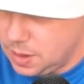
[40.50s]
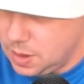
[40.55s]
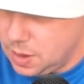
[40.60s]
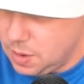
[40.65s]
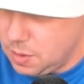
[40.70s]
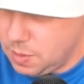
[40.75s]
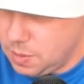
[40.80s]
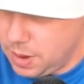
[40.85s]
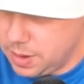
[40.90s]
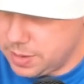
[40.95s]

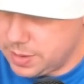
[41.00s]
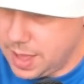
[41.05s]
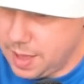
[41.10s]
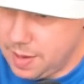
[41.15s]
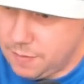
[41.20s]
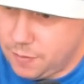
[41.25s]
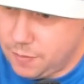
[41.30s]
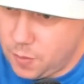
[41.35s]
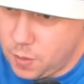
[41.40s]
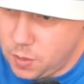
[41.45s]
where it's at
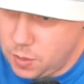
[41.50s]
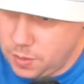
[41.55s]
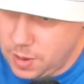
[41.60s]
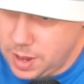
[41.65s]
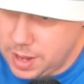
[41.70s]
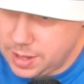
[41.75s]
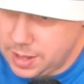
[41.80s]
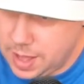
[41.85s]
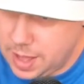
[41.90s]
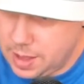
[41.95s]
four
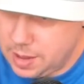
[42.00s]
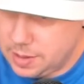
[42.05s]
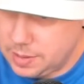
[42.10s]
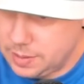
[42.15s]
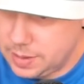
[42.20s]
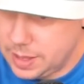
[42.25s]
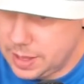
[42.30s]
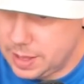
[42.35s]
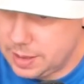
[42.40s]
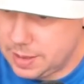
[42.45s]
right now.
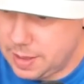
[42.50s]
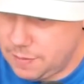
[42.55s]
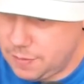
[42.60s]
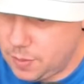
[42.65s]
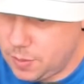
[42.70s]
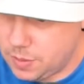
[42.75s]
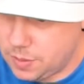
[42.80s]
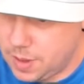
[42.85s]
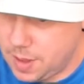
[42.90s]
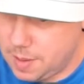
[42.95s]
I guess that four is not